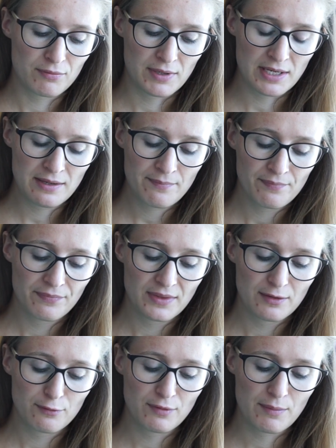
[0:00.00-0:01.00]
have
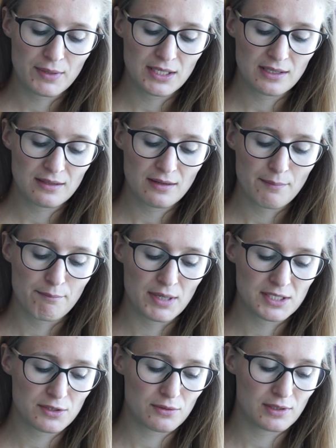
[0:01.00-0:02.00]
three,
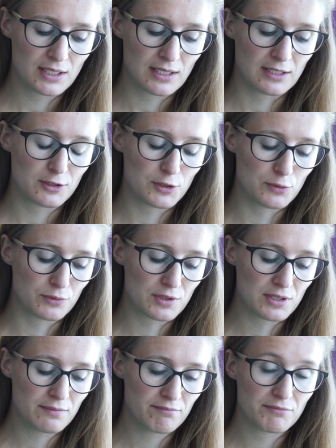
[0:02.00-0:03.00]
feminine, masculine and
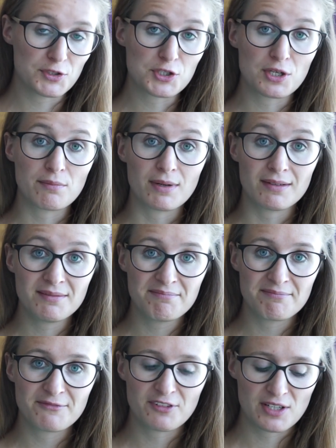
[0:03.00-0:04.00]
neuter,
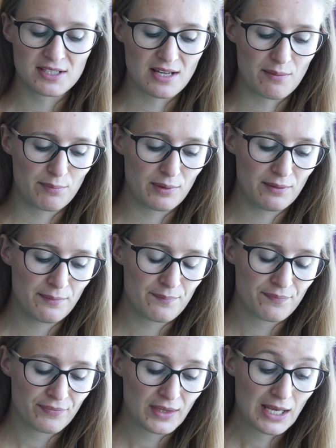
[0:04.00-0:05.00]
German, for
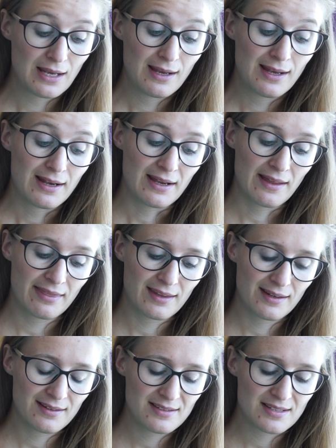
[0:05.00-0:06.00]
example.
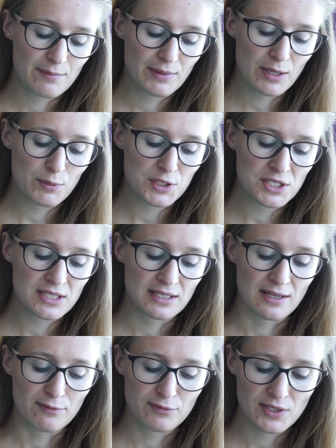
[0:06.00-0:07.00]
And then some
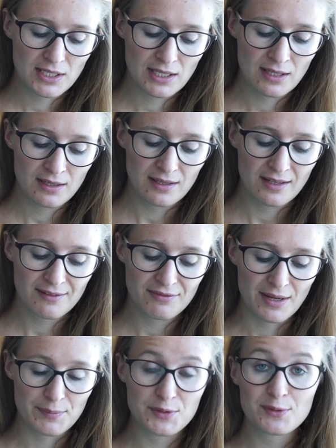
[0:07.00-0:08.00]
languages in Africa
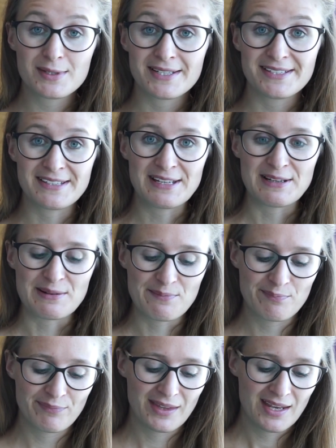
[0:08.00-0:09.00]
have up to
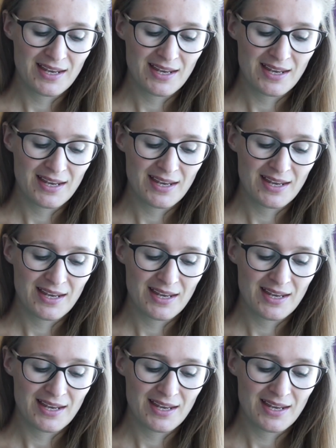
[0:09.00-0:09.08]
16,